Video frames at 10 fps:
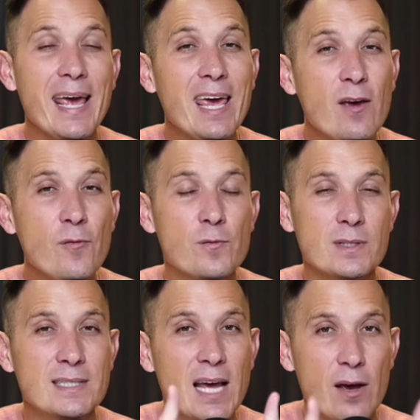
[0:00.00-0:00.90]
If
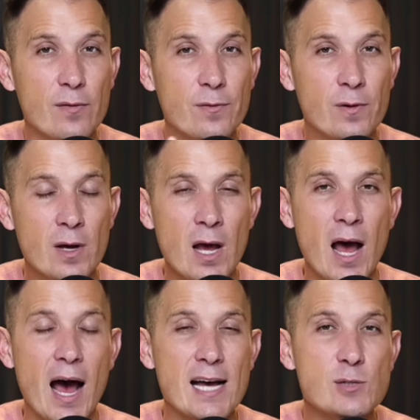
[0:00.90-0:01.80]
death
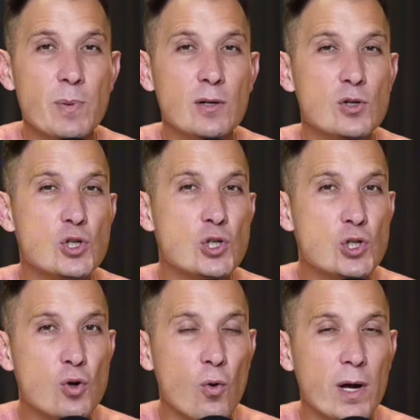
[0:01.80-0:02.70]
has been
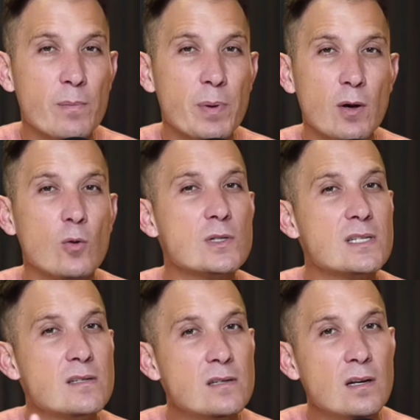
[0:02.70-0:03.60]
destroyed because
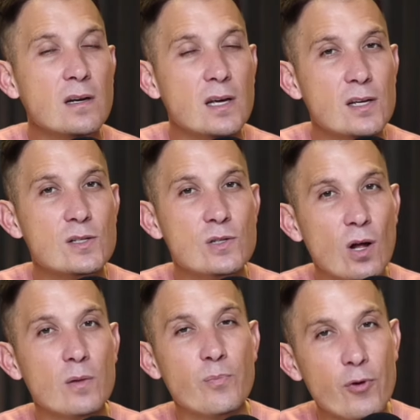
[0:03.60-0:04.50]
sin is
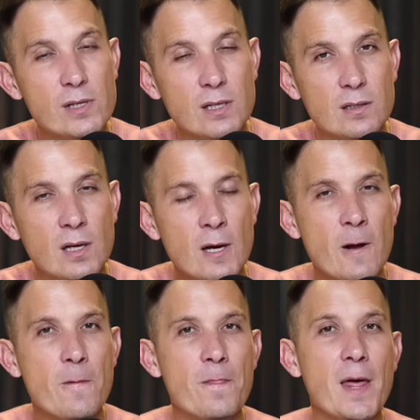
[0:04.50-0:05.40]
not present,
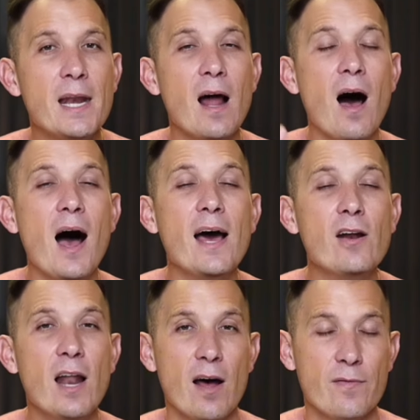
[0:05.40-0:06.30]
then I
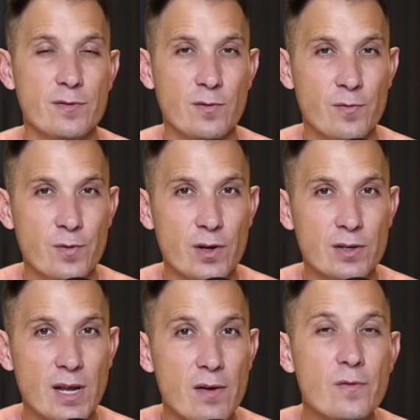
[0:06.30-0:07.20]
don't have to fear
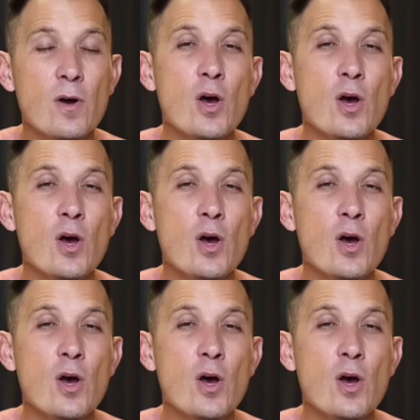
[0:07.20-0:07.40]
death.